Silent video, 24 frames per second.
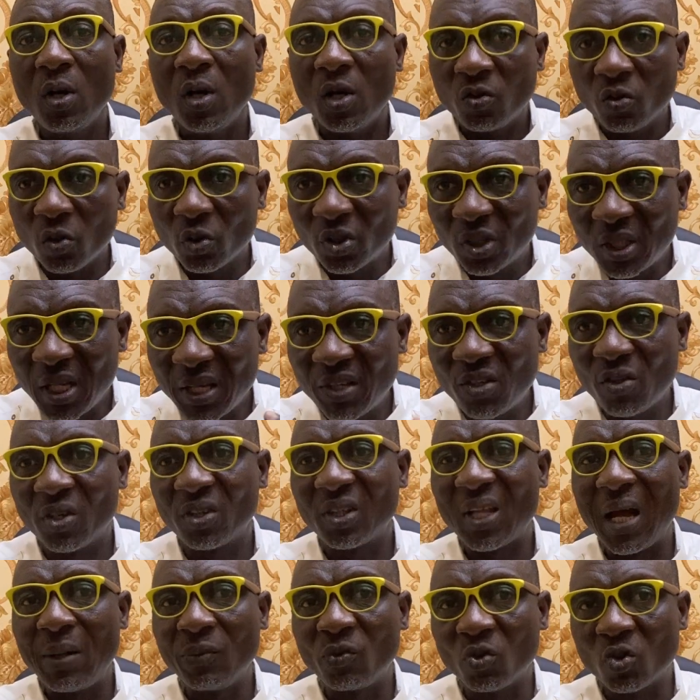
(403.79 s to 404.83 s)
So take your
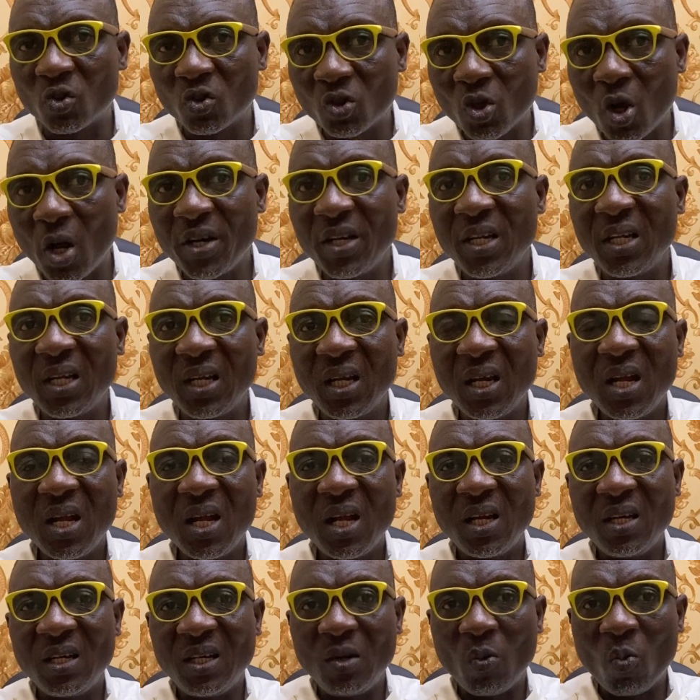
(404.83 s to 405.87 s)
time to study
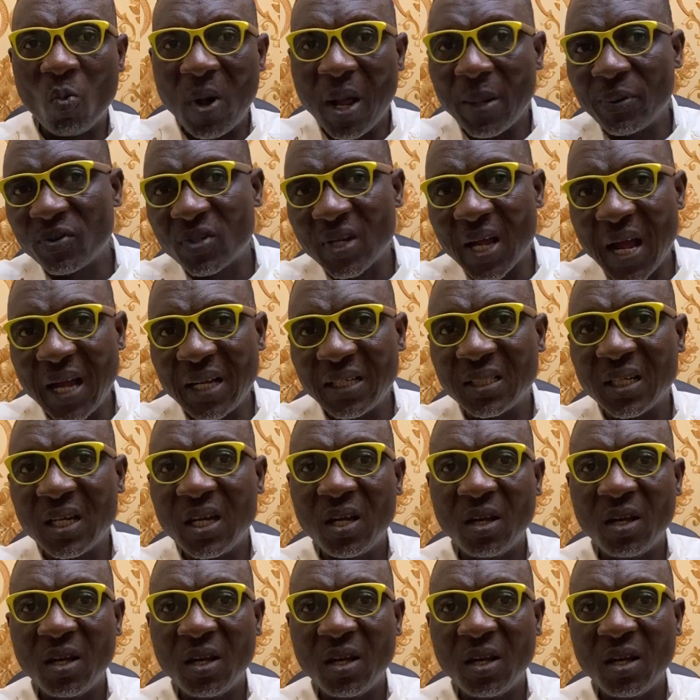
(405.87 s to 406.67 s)
the website,